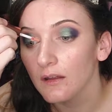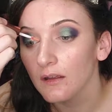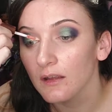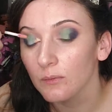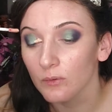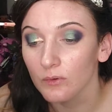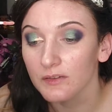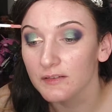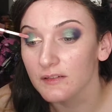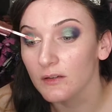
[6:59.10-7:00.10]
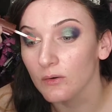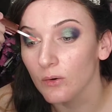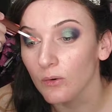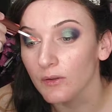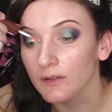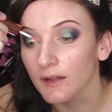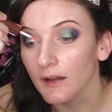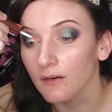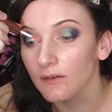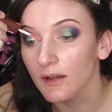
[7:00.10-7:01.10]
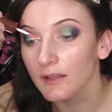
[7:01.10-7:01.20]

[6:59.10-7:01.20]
it will still hold it down. I